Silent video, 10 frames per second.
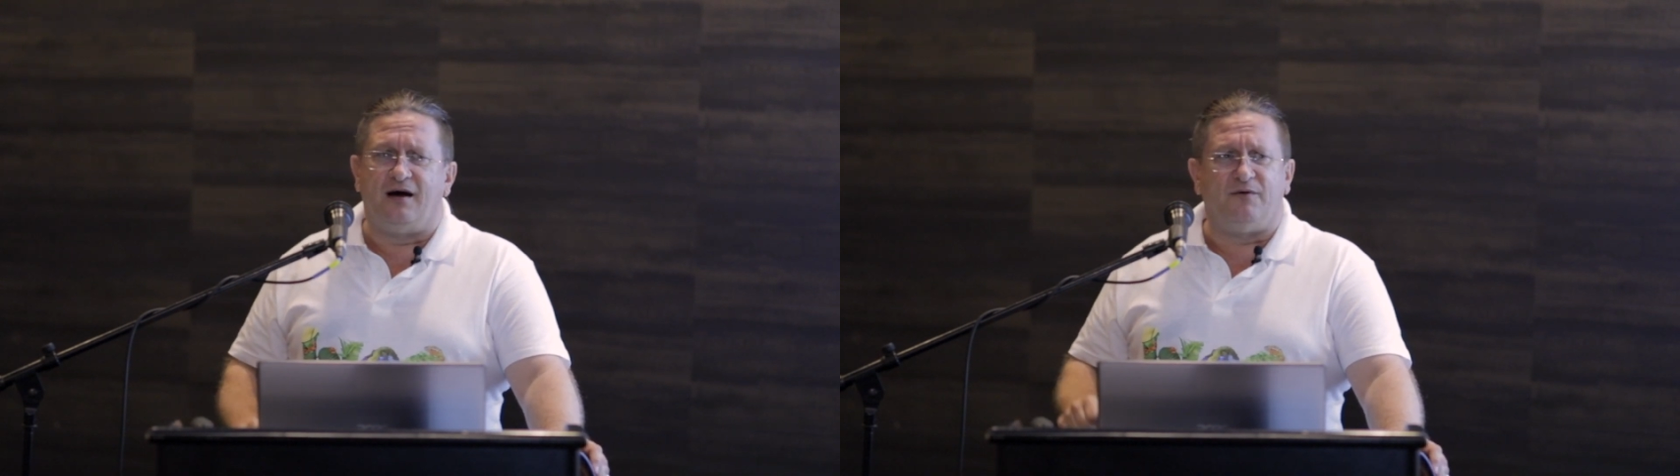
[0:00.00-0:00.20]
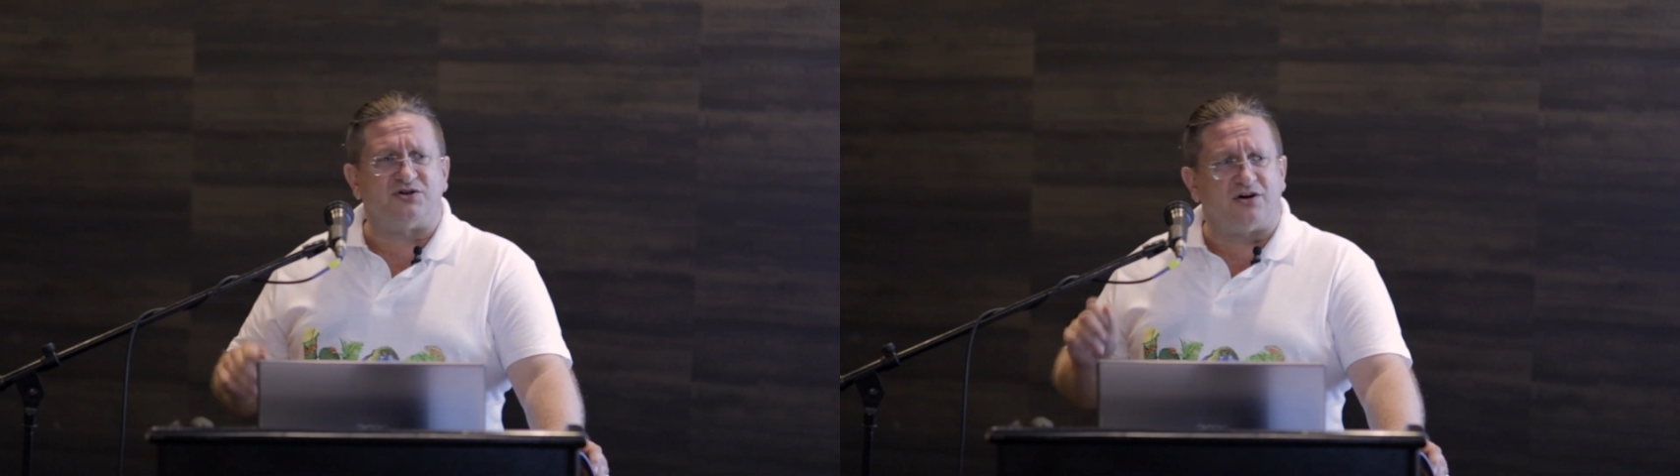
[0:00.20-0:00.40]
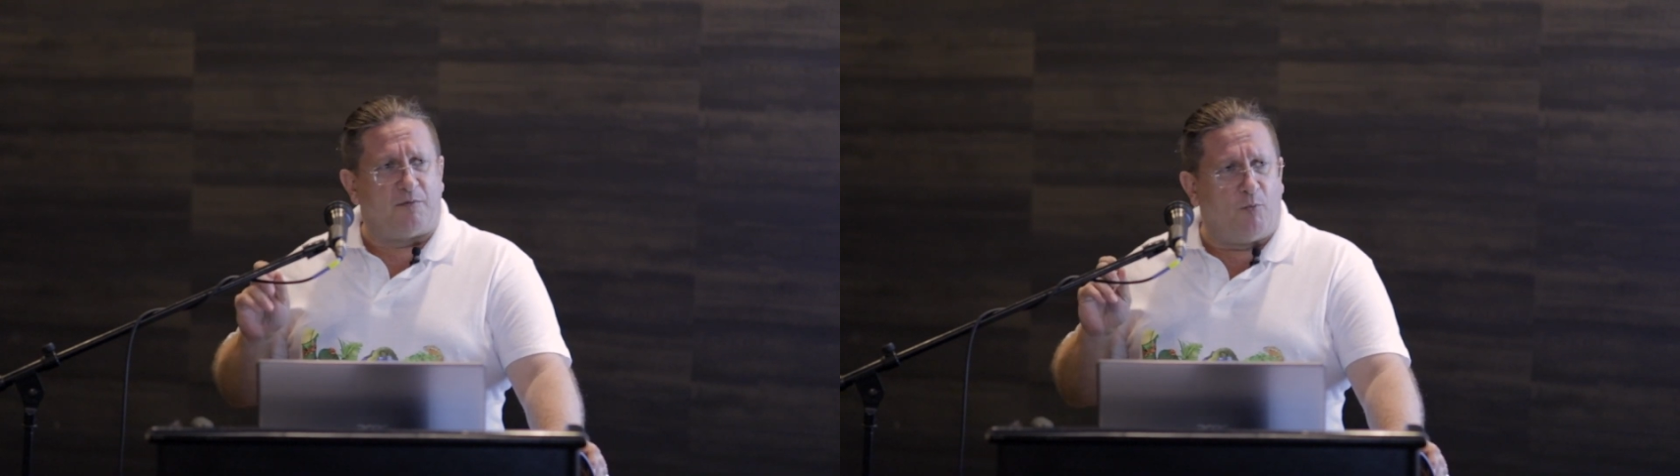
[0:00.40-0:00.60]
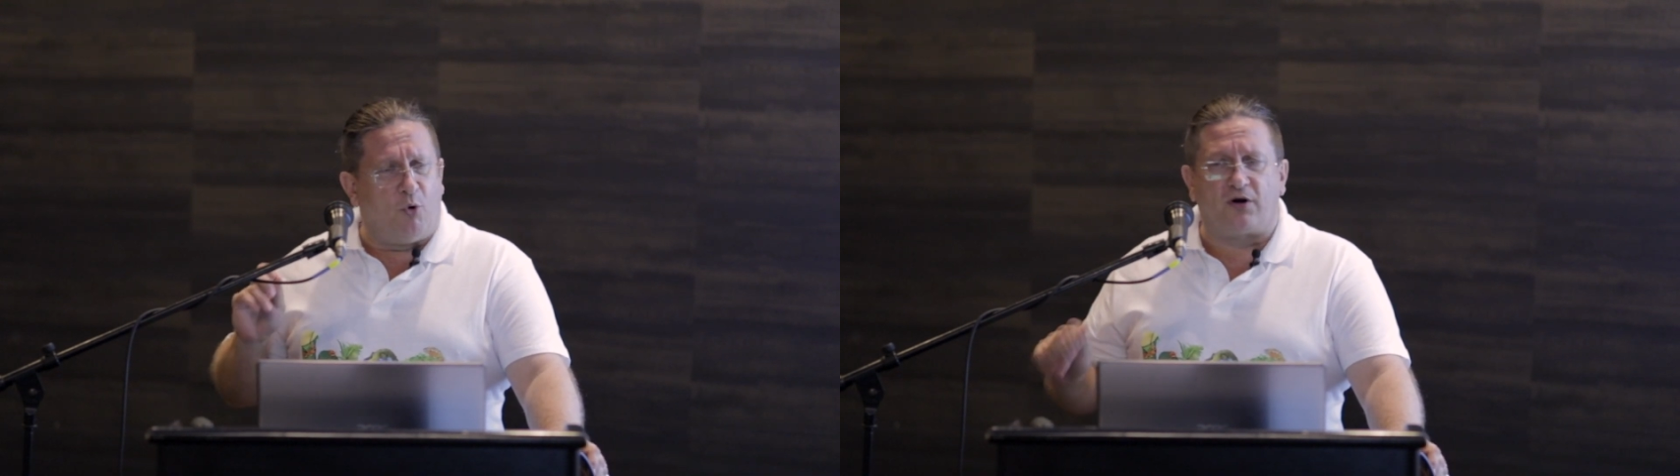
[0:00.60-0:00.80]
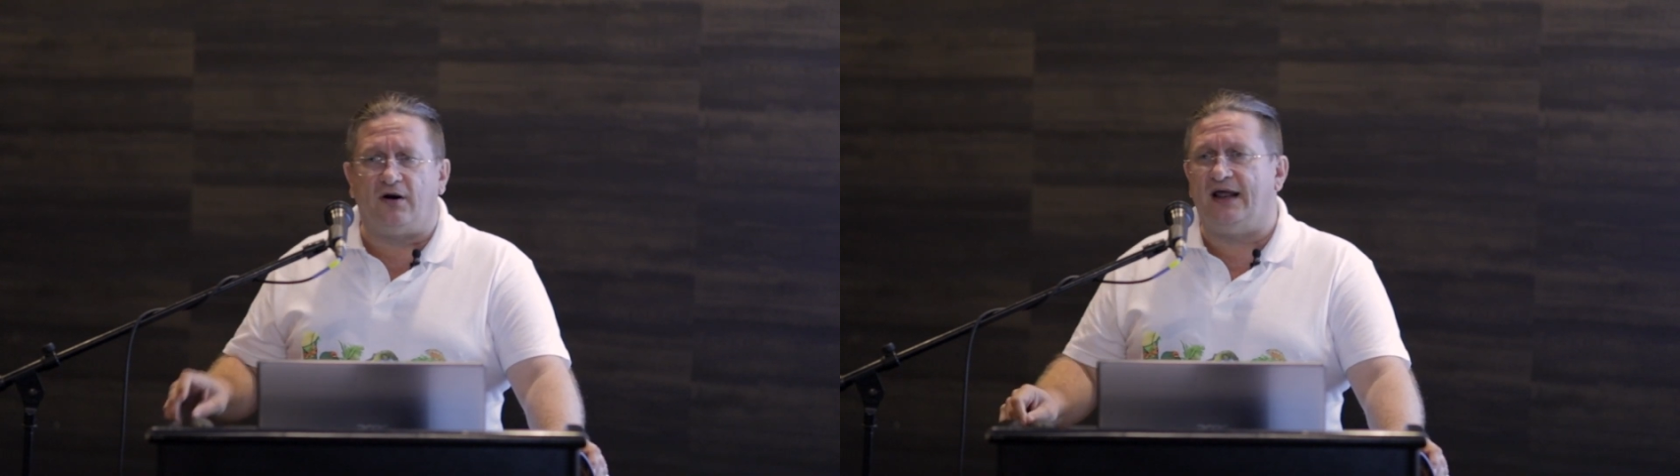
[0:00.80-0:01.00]
which are
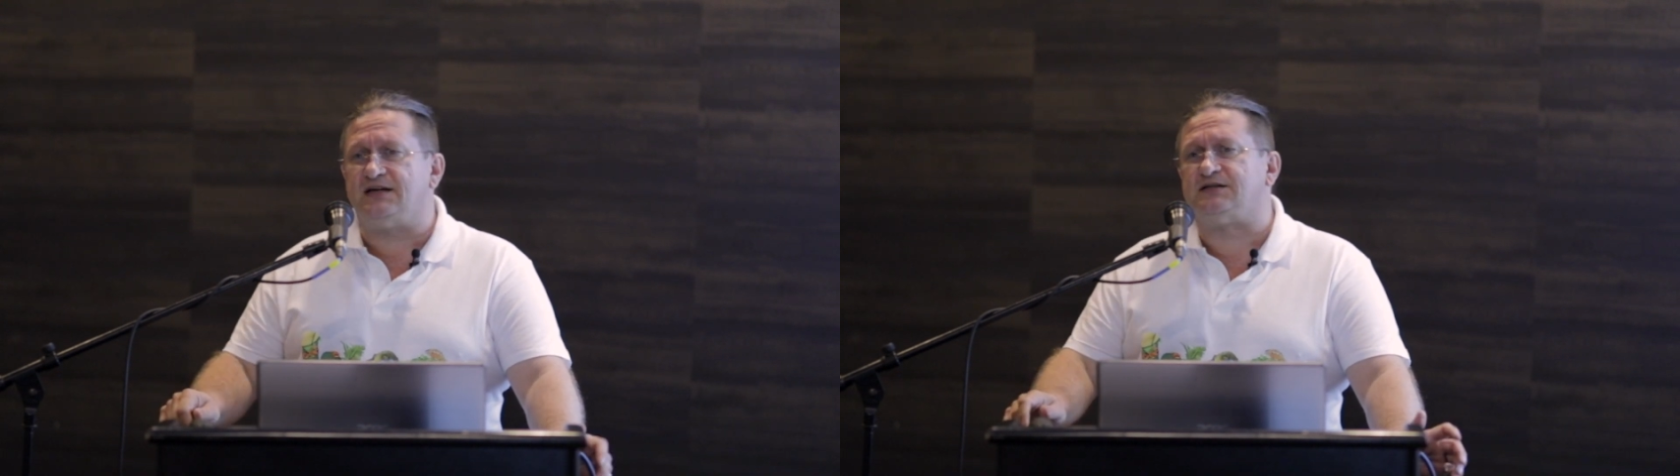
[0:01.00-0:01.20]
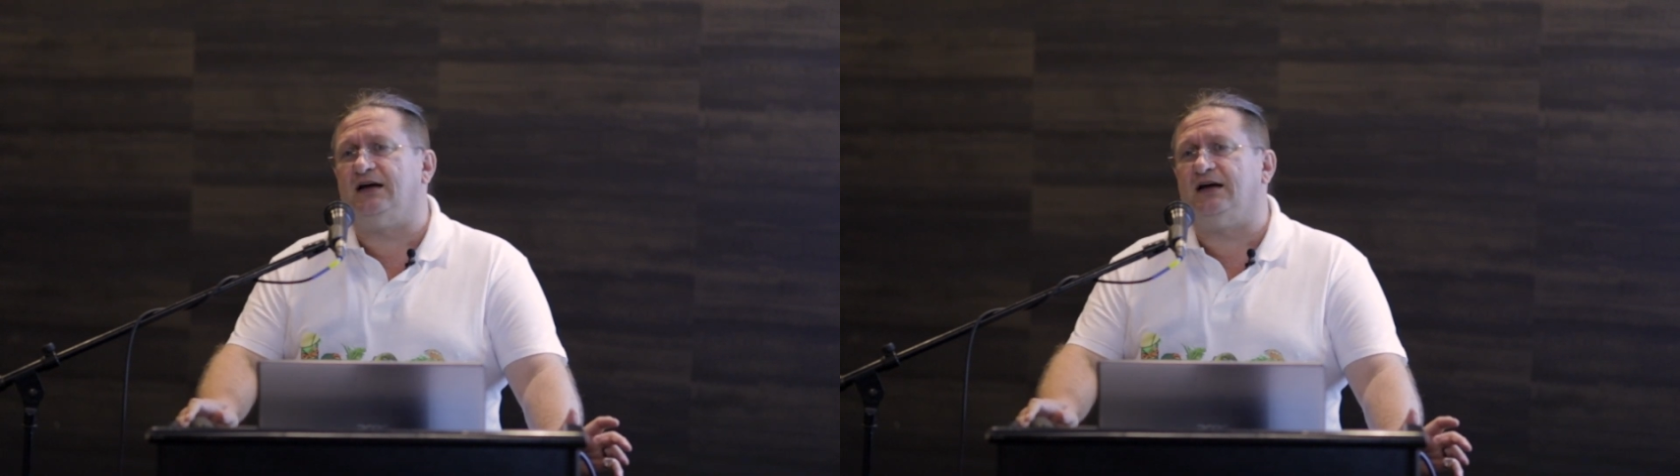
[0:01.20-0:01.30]
more or less